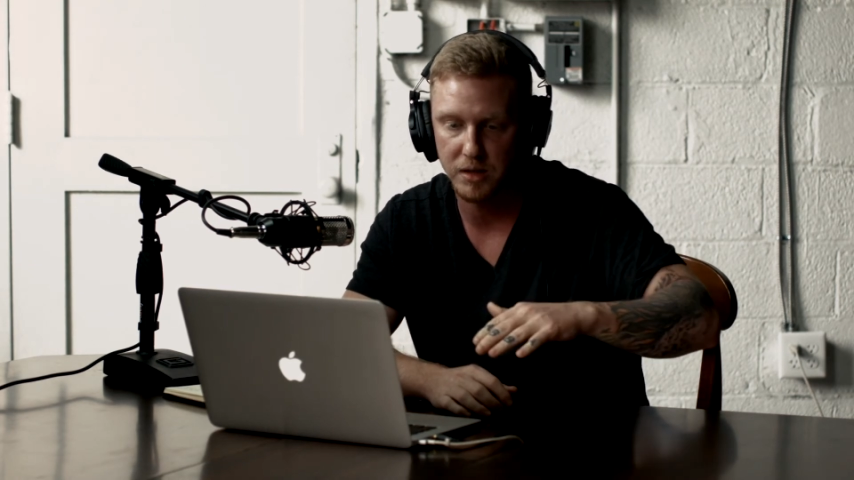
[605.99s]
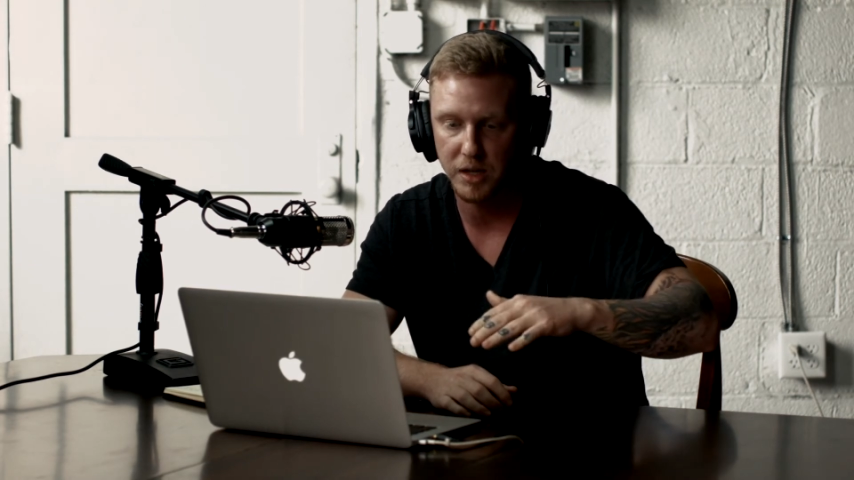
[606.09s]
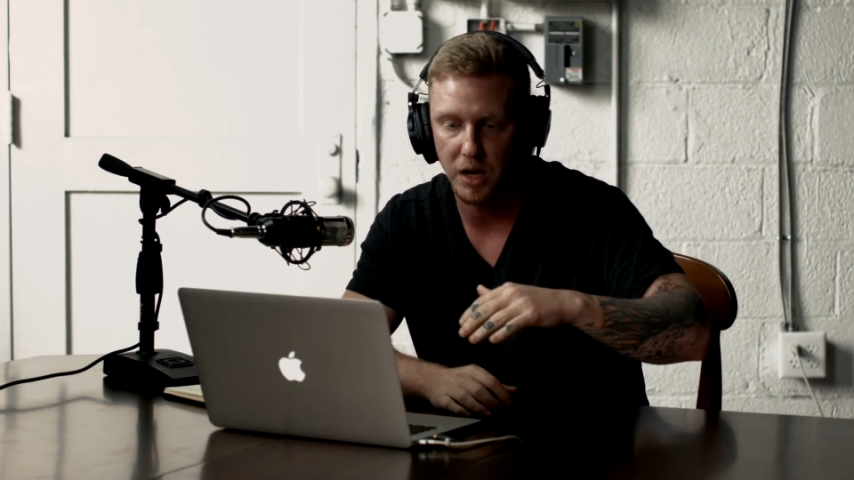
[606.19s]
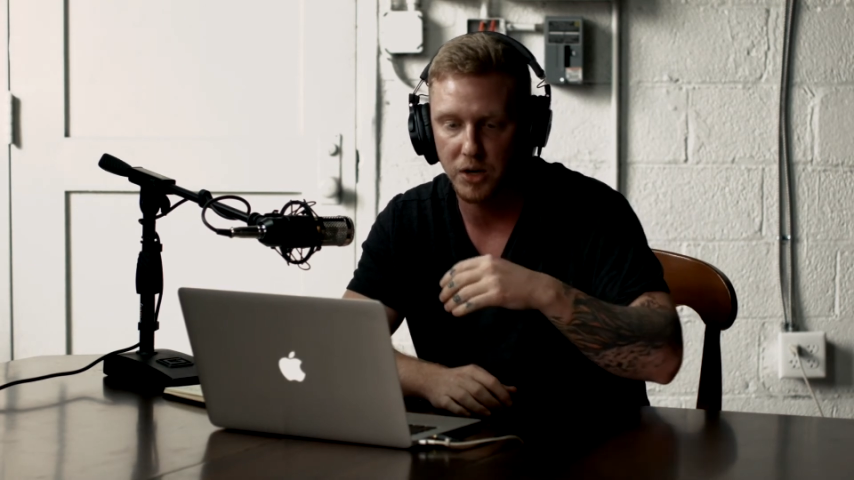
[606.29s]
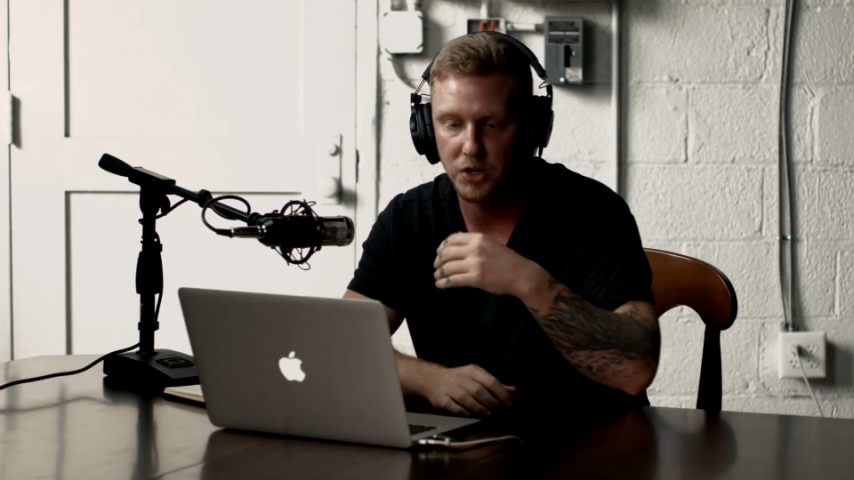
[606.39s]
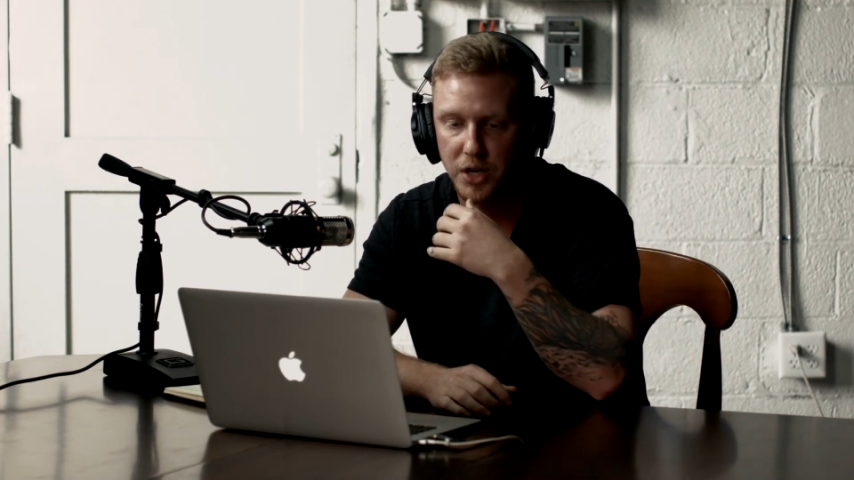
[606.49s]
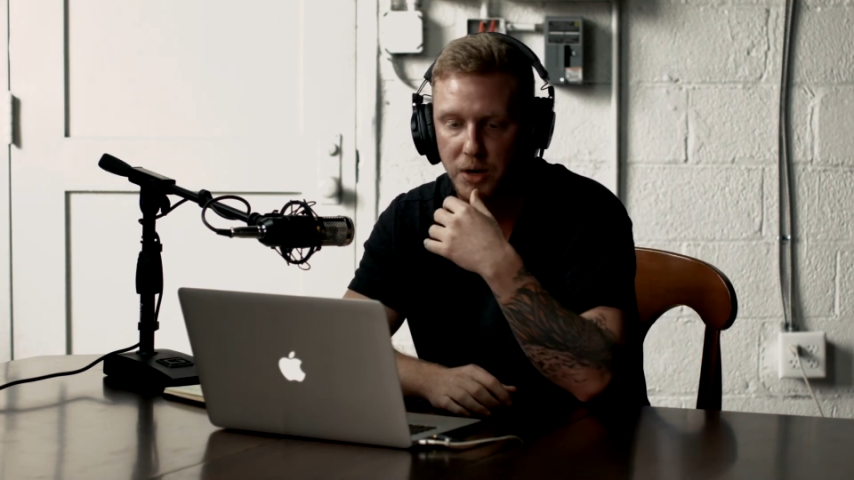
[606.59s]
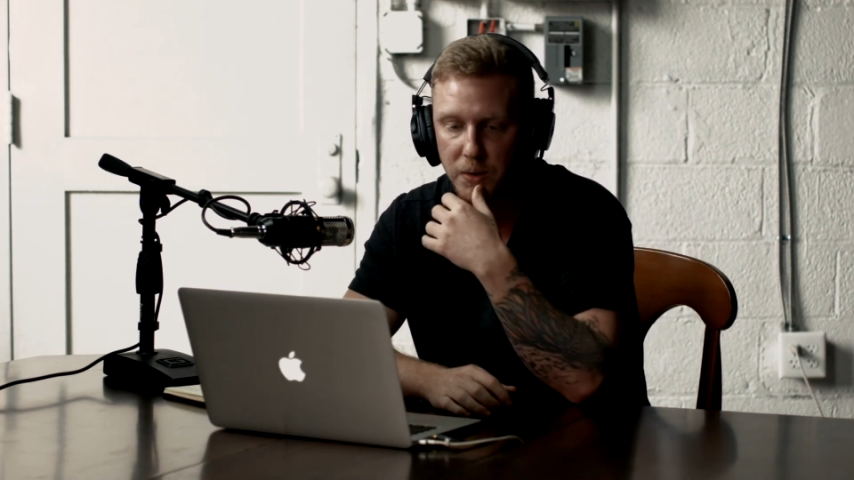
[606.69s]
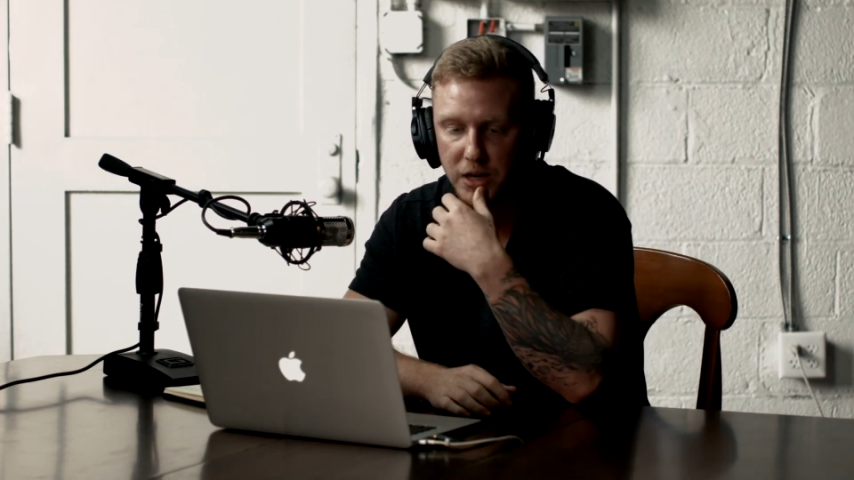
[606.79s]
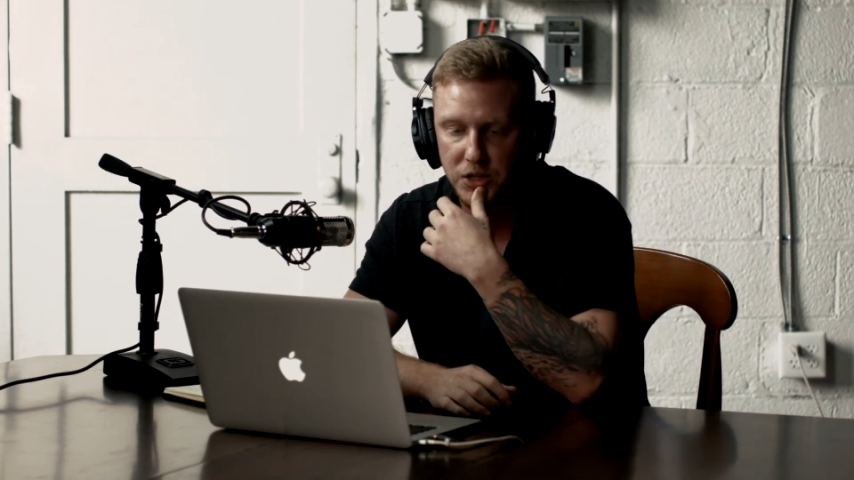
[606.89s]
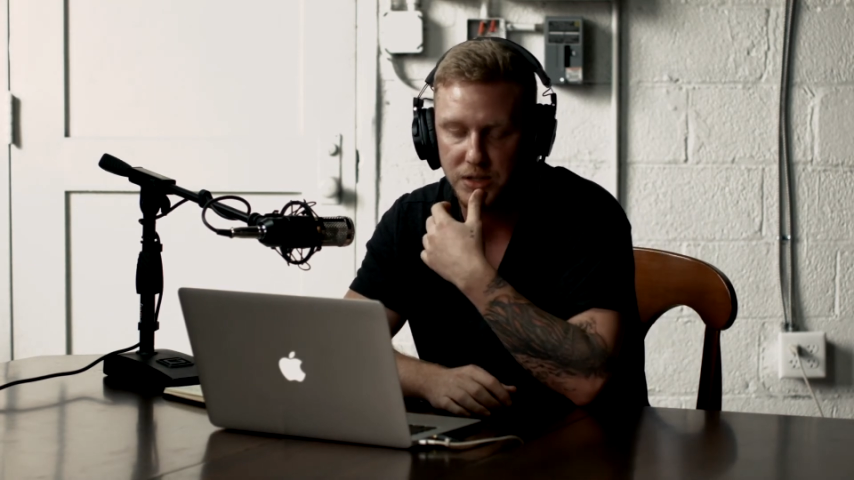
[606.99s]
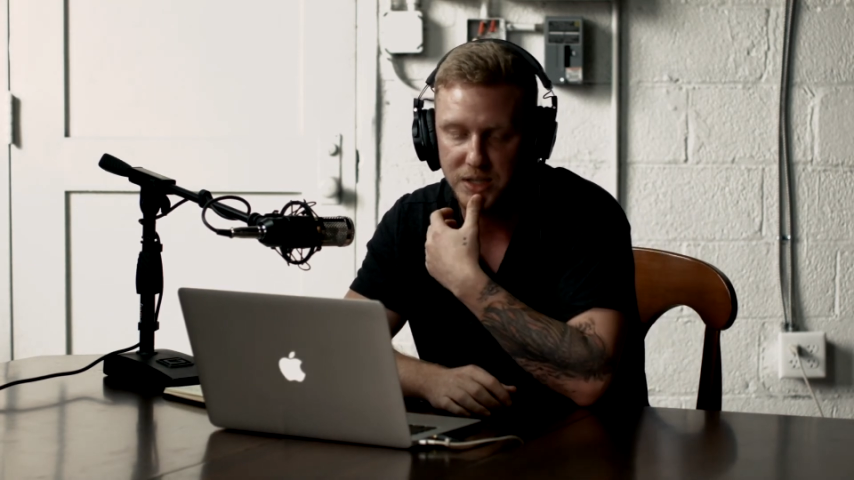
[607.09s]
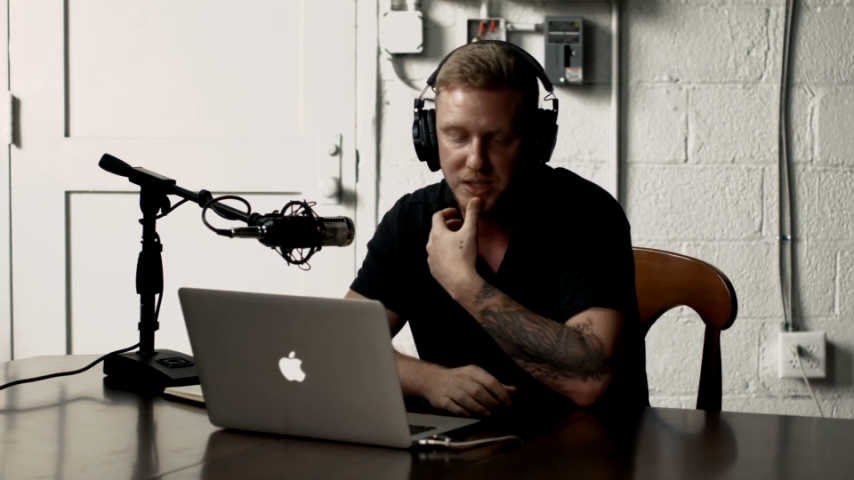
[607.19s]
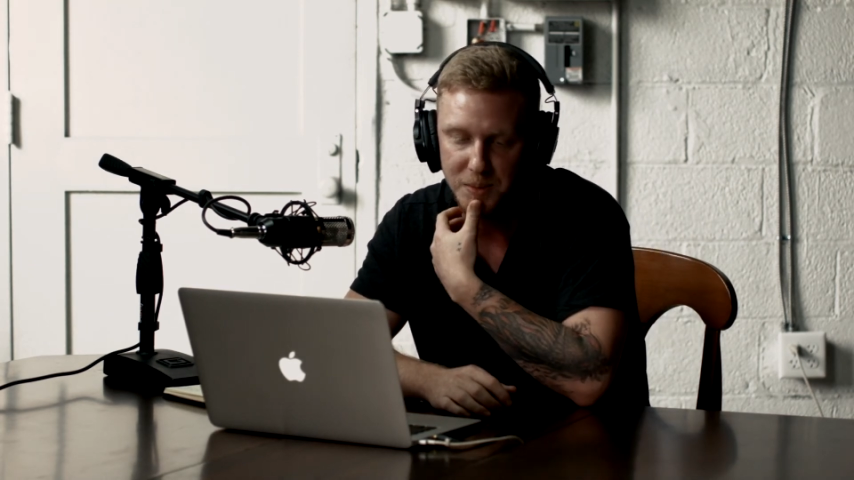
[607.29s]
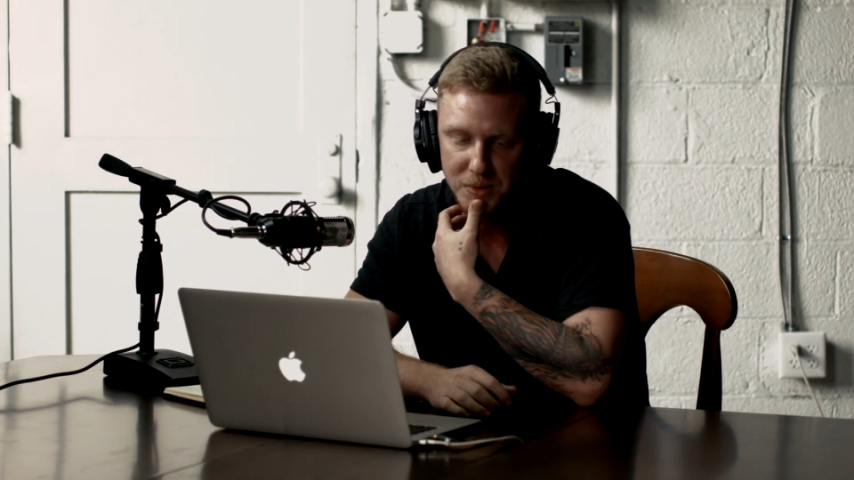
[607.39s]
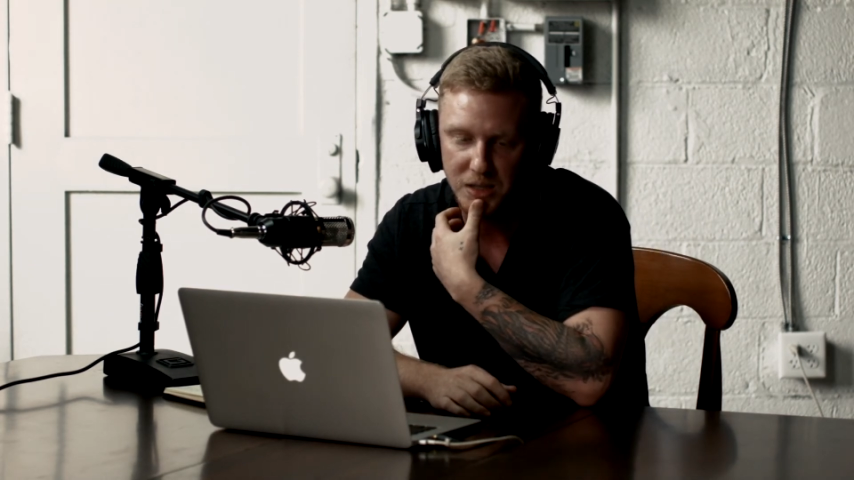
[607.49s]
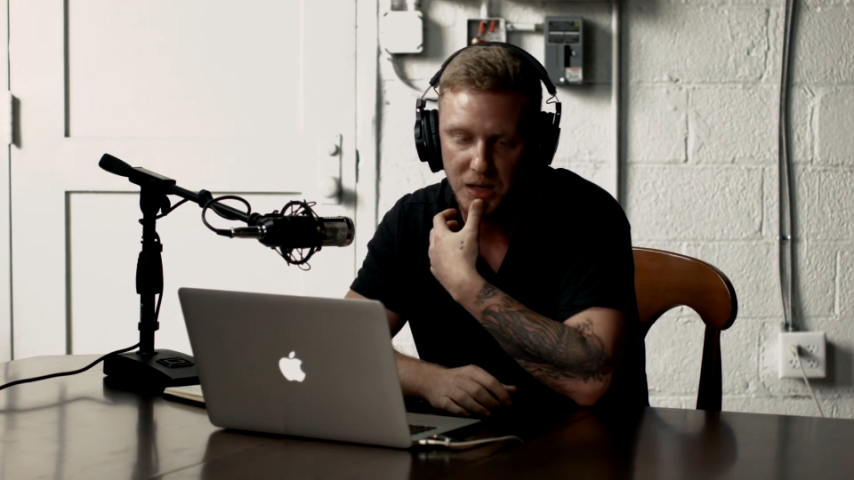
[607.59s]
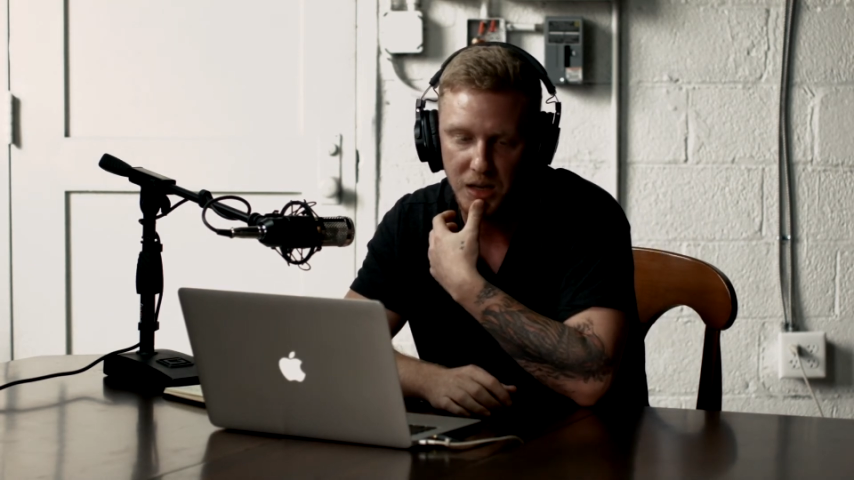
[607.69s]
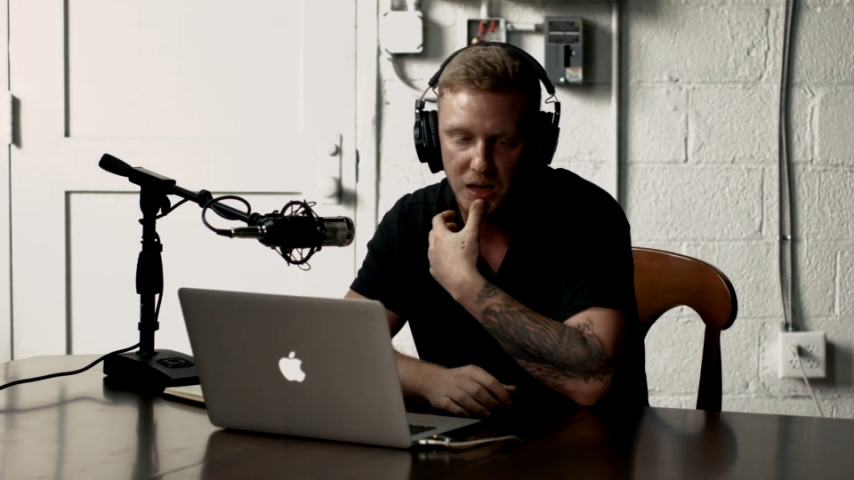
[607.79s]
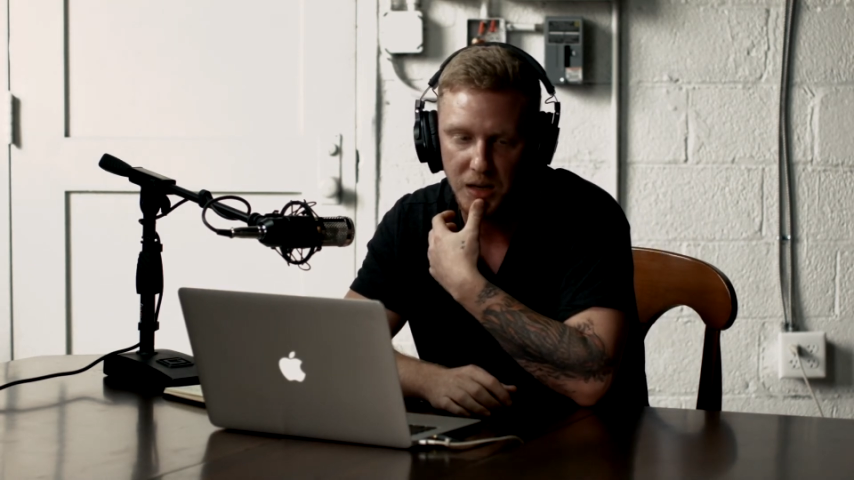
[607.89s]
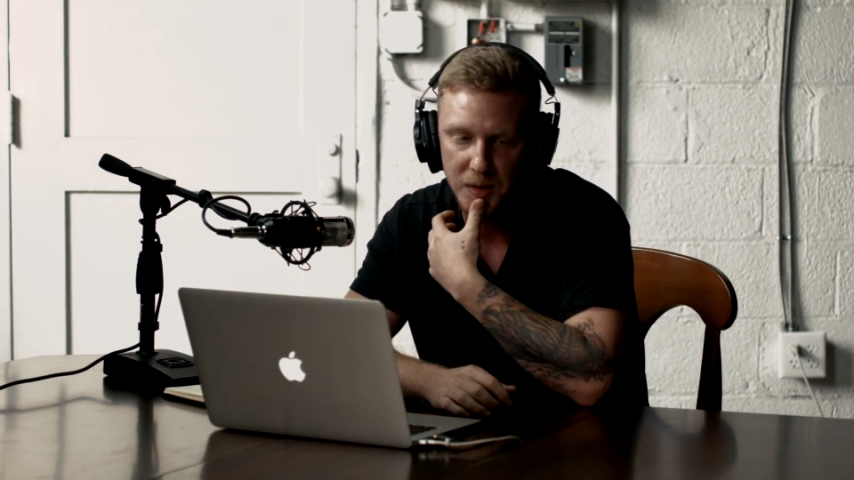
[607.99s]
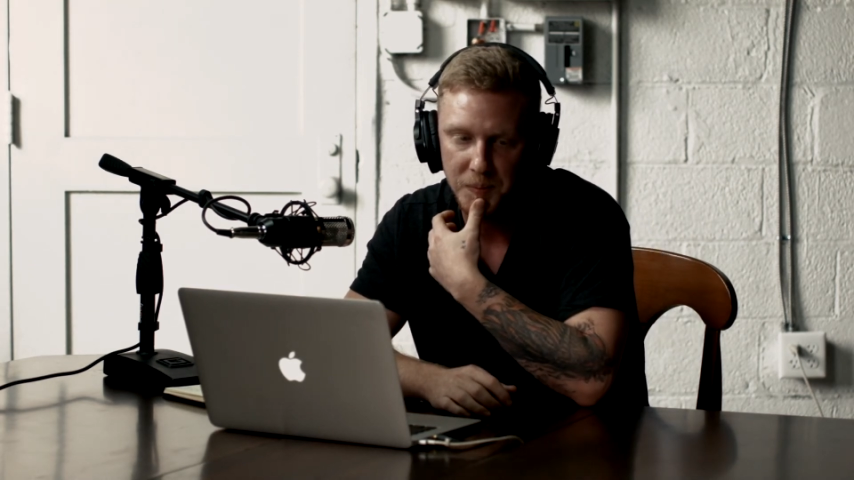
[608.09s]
the younger generation seem to